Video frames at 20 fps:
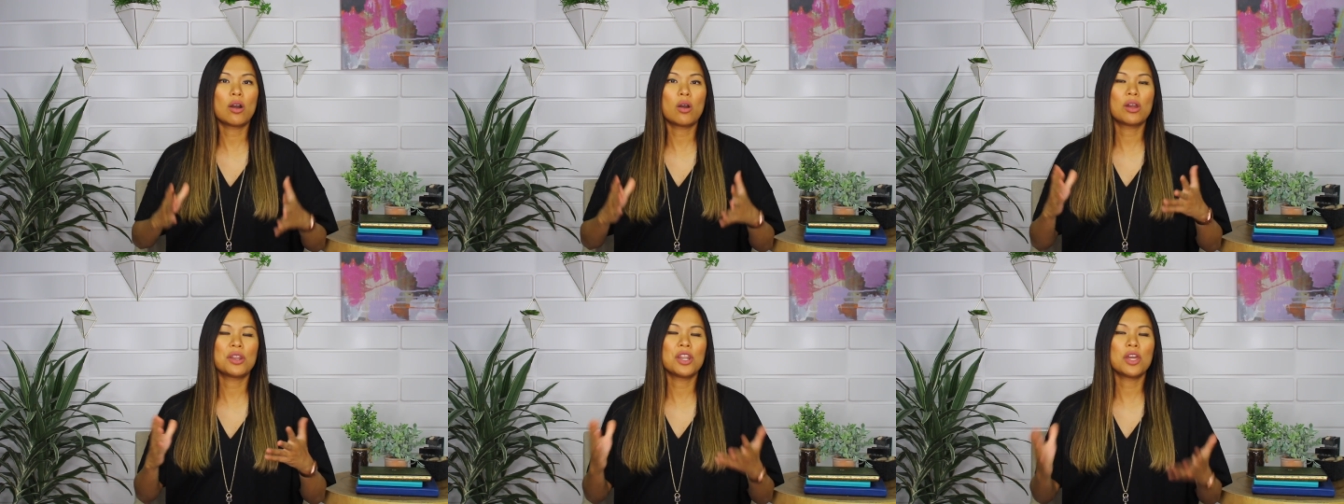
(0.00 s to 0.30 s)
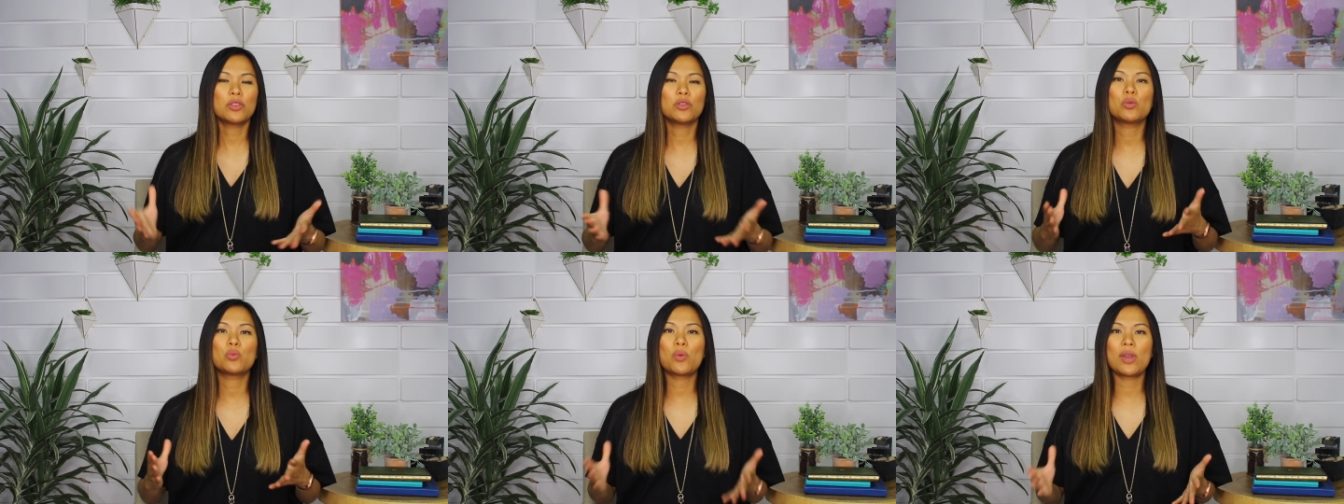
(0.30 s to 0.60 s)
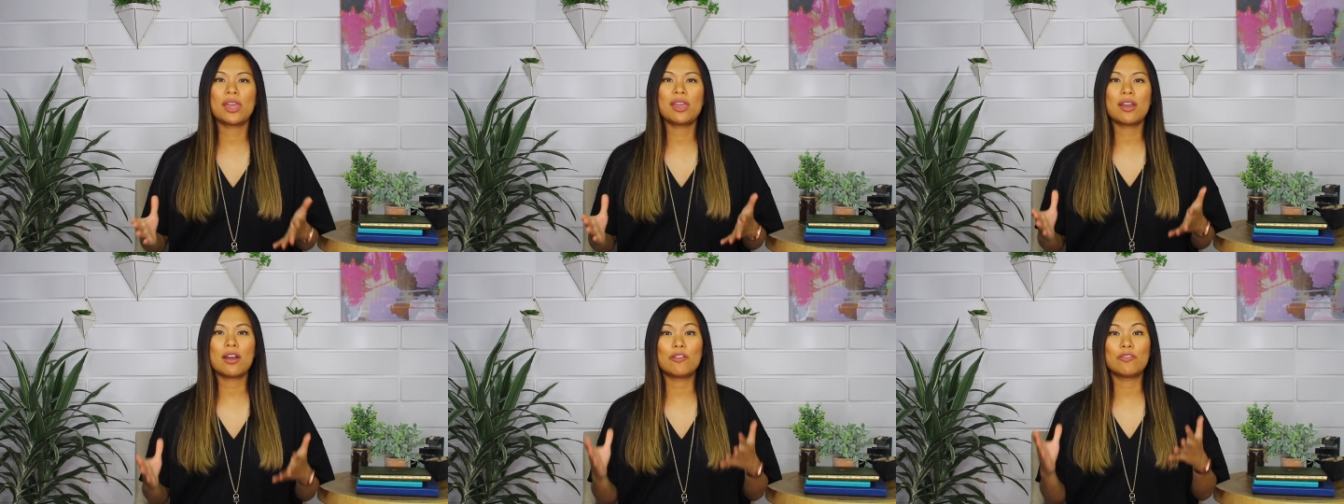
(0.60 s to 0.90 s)
another
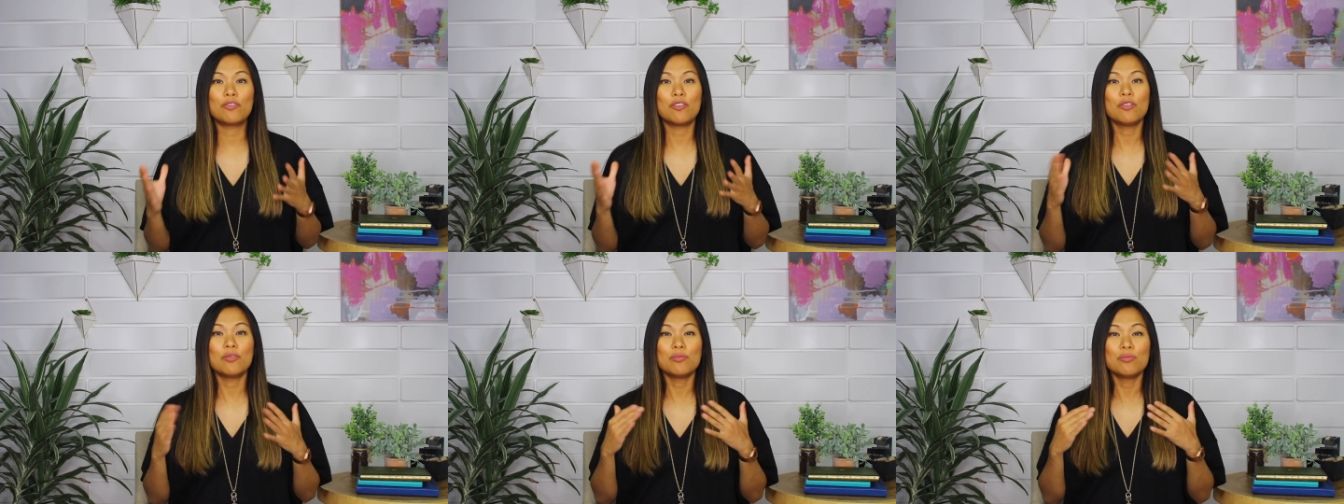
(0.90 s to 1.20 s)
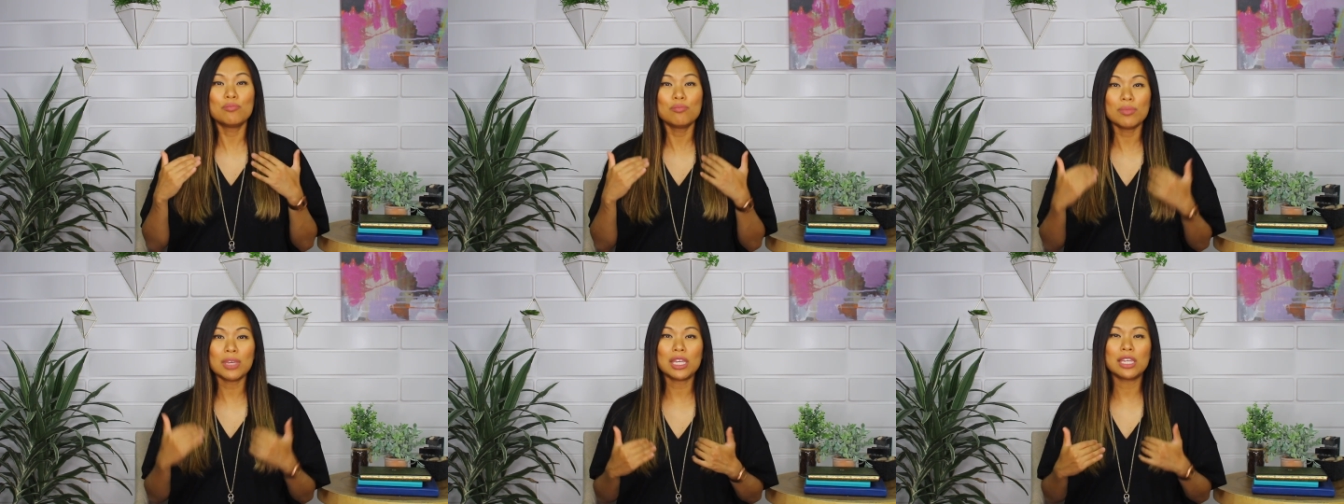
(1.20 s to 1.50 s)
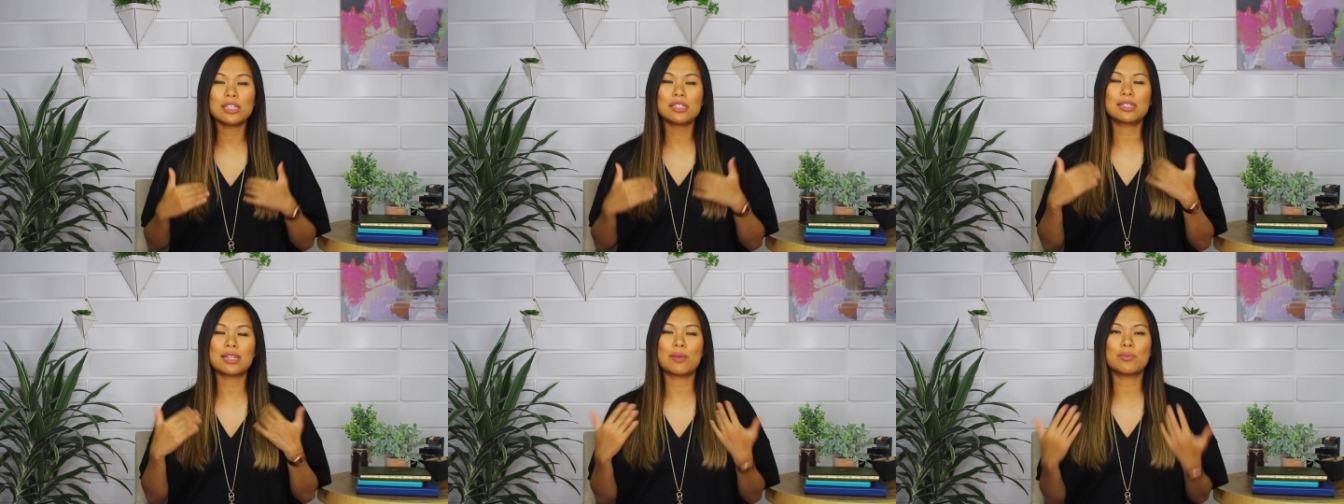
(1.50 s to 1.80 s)
way of
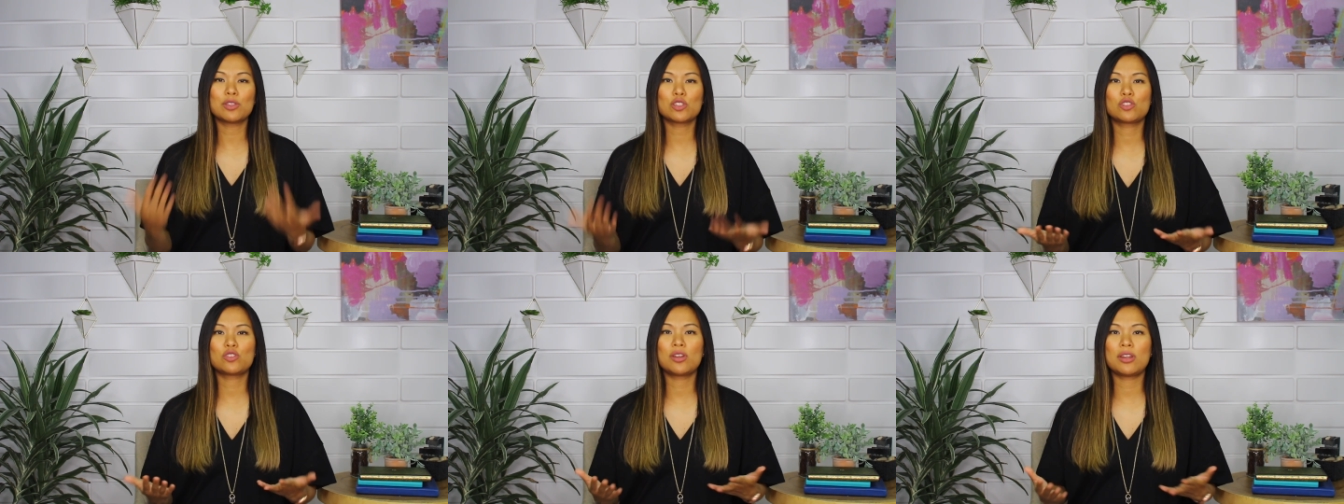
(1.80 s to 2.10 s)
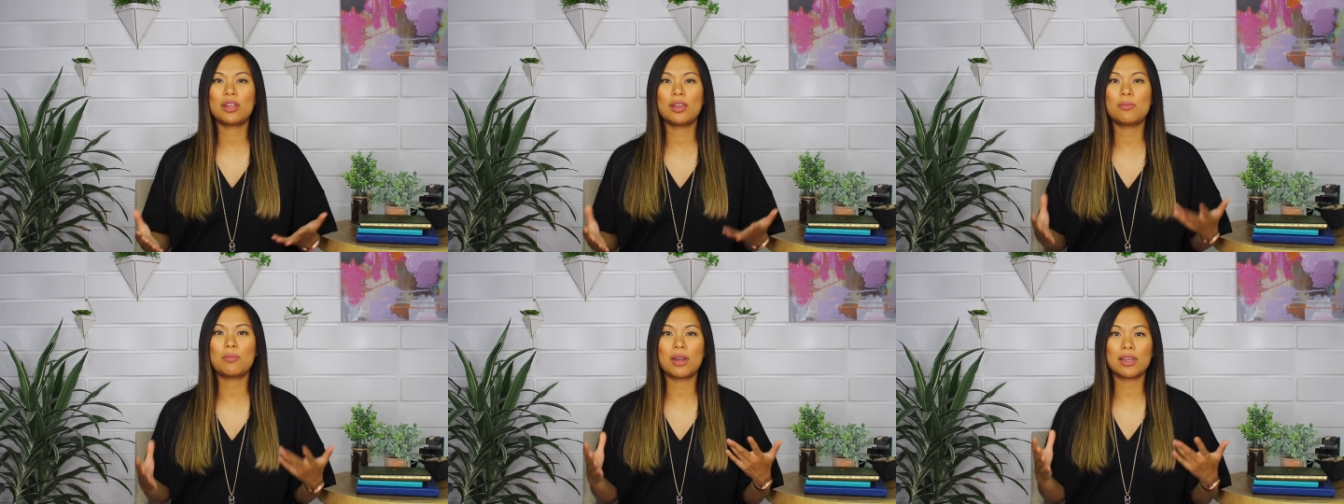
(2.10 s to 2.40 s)
me demonstrating